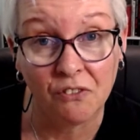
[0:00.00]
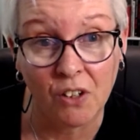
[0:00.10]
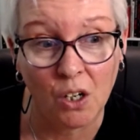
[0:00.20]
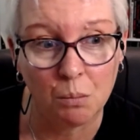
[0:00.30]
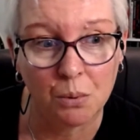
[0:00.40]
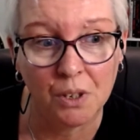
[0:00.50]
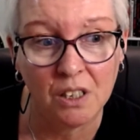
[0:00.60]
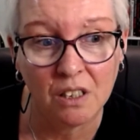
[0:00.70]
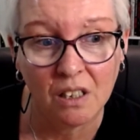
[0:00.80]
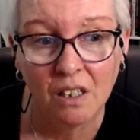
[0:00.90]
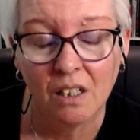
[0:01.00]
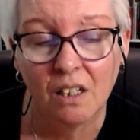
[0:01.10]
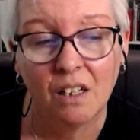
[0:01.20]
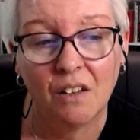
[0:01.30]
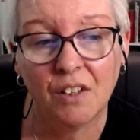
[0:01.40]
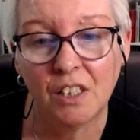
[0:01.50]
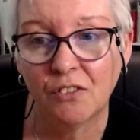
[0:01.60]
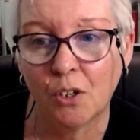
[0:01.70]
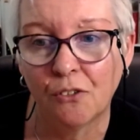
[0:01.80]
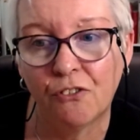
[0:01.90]
the fine print. Then
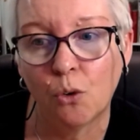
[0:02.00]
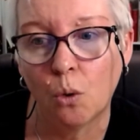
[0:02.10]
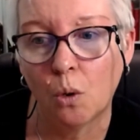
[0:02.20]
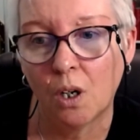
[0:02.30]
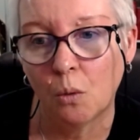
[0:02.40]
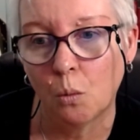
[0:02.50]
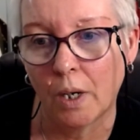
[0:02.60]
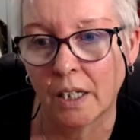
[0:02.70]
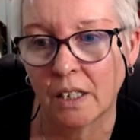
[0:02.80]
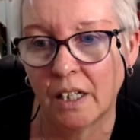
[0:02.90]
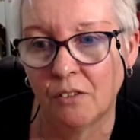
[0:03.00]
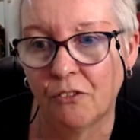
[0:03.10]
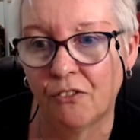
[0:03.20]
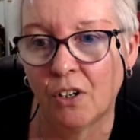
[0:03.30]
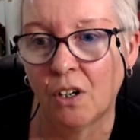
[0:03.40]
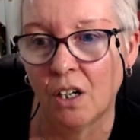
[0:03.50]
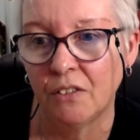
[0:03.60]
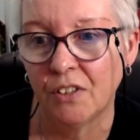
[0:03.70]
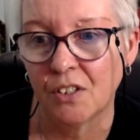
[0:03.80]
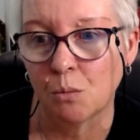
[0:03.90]
you've got 4, 1, and
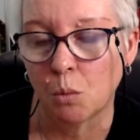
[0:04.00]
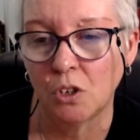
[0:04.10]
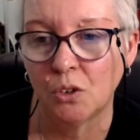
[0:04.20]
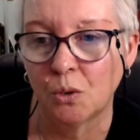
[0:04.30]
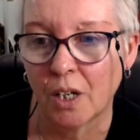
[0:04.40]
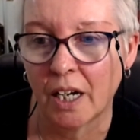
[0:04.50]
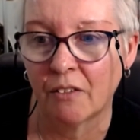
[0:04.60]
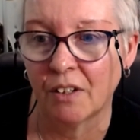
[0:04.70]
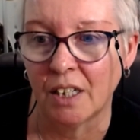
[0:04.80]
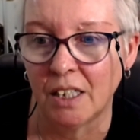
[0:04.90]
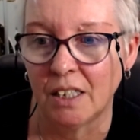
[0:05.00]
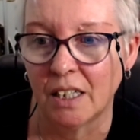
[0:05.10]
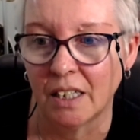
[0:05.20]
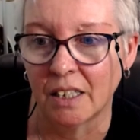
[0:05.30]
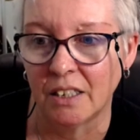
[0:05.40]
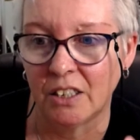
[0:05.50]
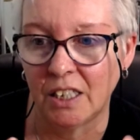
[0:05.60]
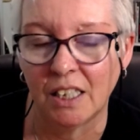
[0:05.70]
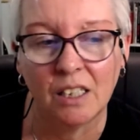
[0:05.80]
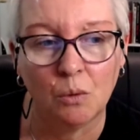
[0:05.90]
5 is what you're currently
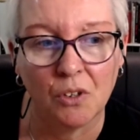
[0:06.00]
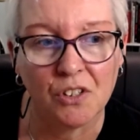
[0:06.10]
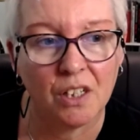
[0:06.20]
dealing with.